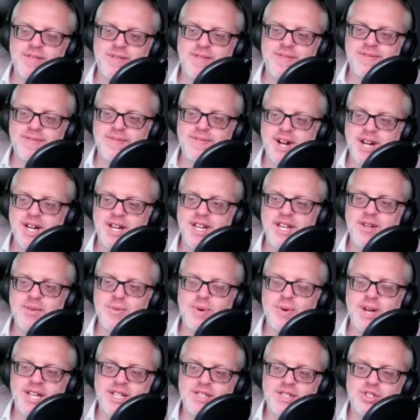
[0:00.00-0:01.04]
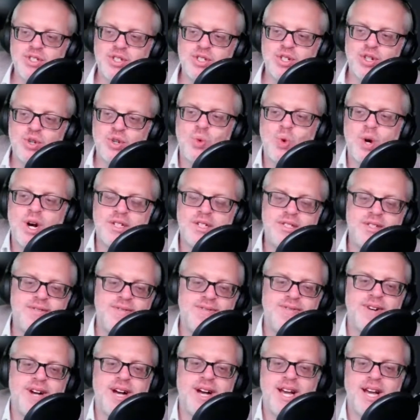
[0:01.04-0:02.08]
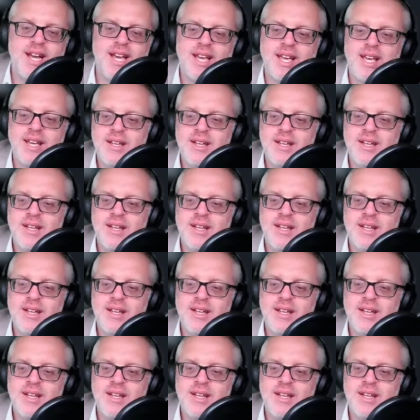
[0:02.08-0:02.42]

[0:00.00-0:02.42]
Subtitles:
finding ways to quantify